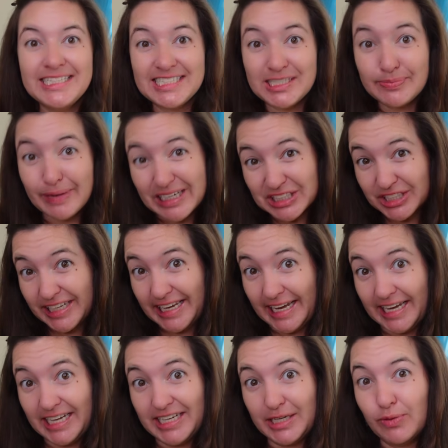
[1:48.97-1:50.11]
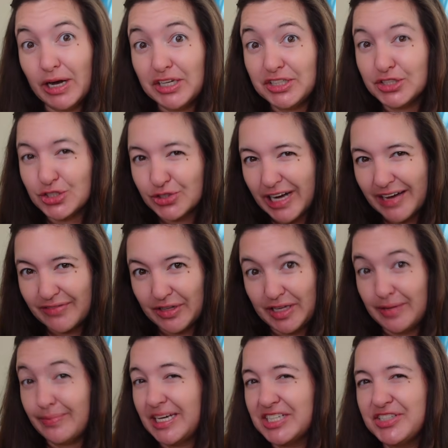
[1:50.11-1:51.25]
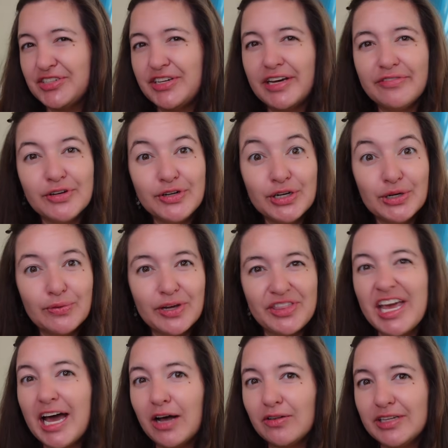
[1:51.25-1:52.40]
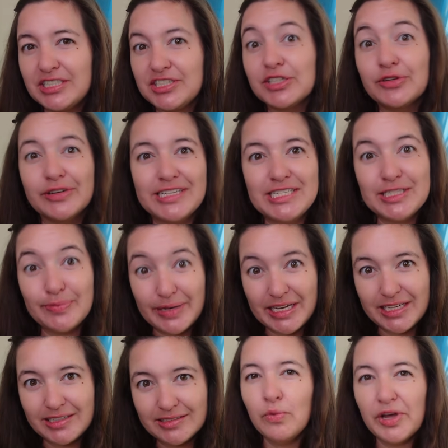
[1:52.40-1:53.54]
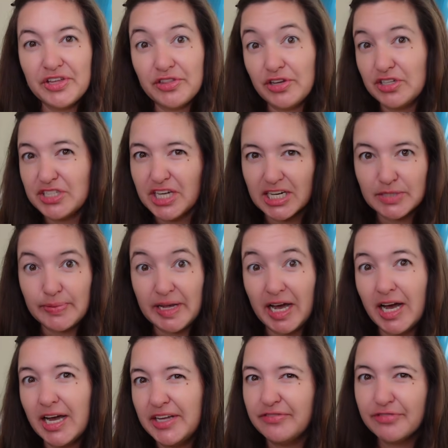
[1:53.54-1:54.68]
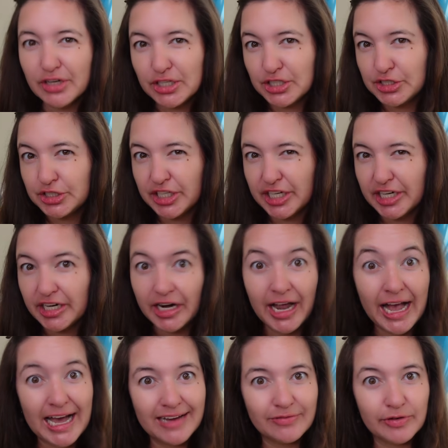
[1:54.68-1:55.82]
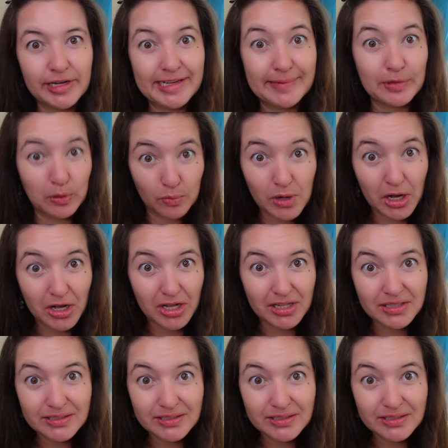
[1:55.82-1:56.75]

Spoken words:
especially handy while you're traveling because you never know where the outlets are going to be, whether they're tucked behind furniture, halfway up the wall,